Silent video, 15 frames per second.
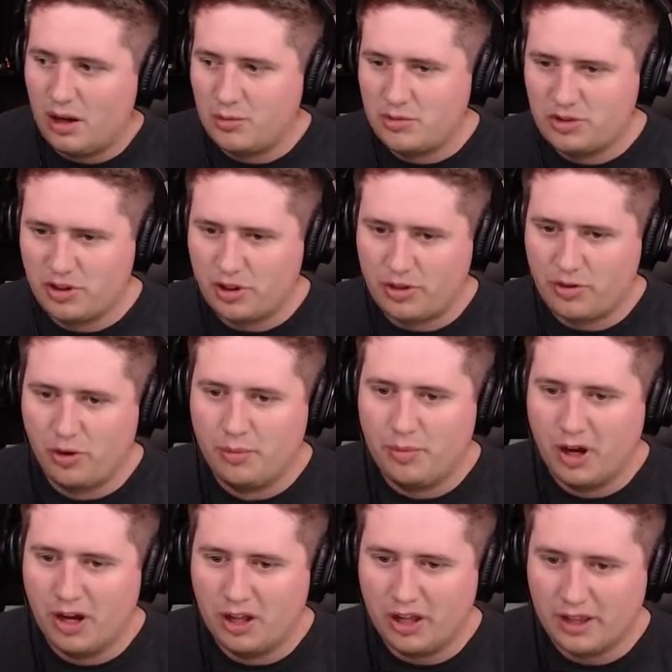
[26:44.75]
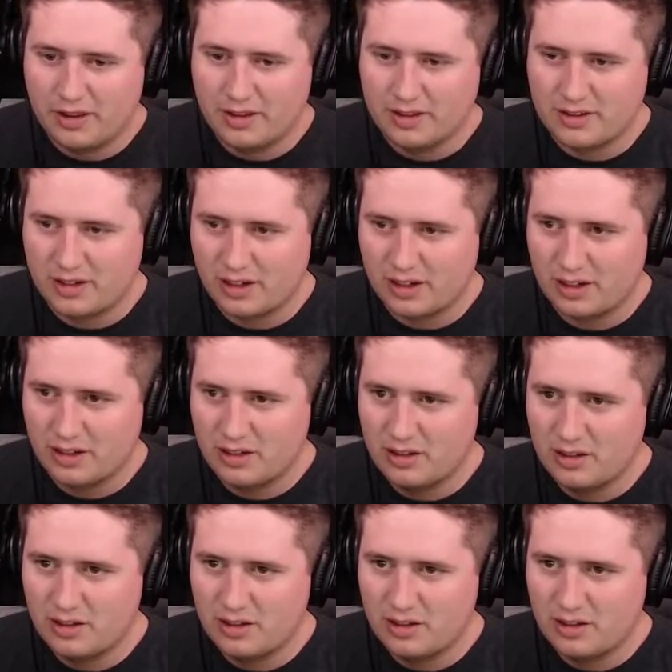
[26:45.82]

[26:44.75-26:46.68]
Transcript: I'm just gonna throw a ball at this thing.